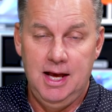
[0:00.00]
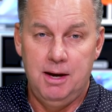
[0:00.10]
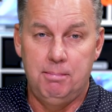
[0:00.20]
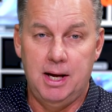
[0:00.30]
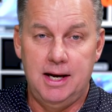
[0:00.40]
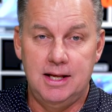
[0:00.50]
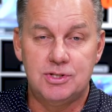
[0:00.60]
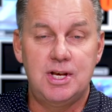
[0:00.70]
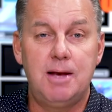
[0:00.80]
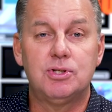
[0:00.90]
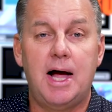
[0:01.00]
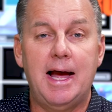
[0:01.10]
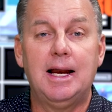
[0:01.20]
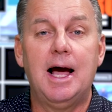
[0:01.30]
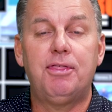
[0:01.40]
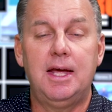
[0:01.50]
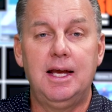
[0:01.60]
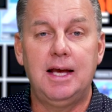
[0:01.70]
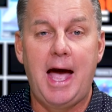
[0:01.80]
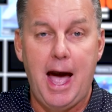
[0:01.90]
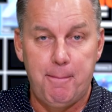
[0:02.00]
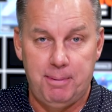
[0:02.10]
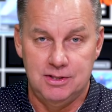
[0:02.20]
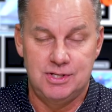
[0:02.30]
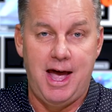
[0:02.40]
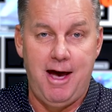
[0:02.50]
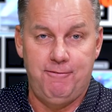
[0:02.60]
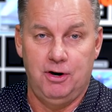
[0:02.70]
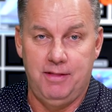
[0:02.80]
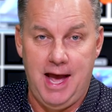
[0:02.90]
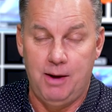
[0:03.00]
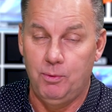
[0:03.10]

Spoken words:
But it seems like nothing happens after that.